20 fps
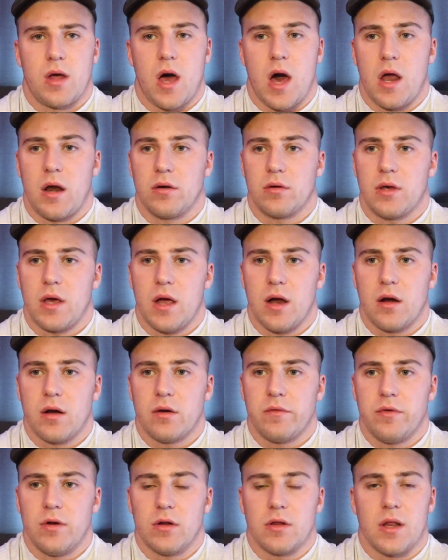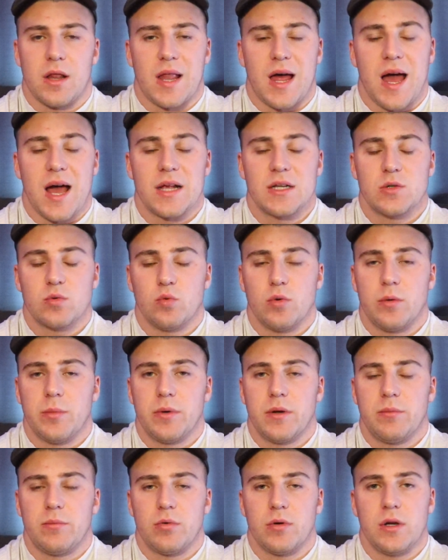I don't care if you're the last
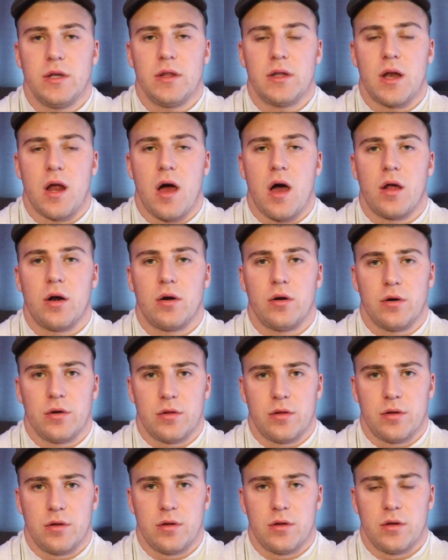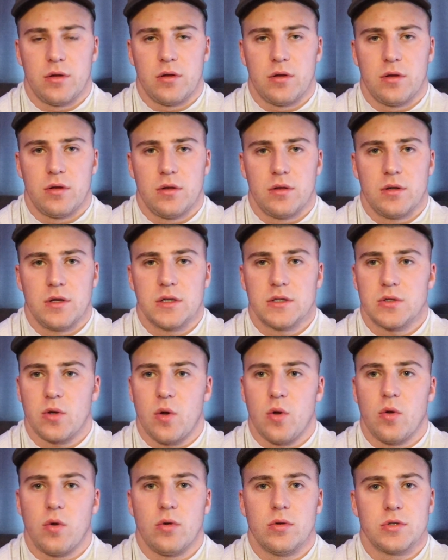woman breathing on earth. This
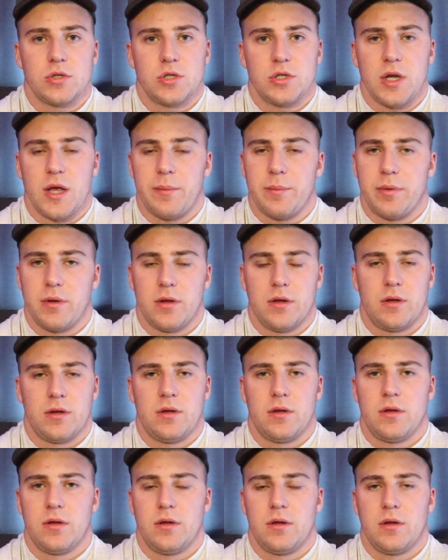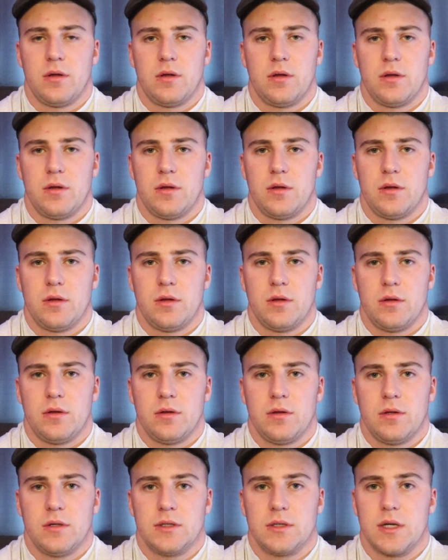whole ship
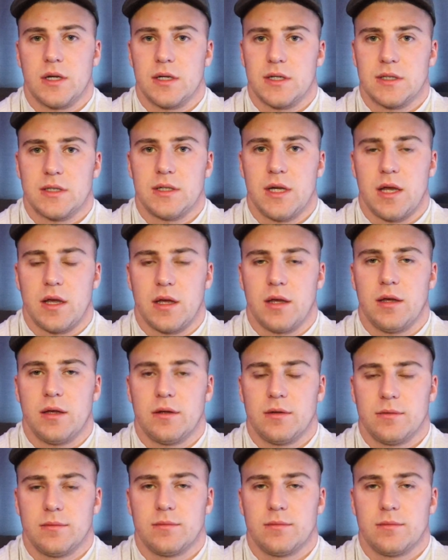is gonna sink.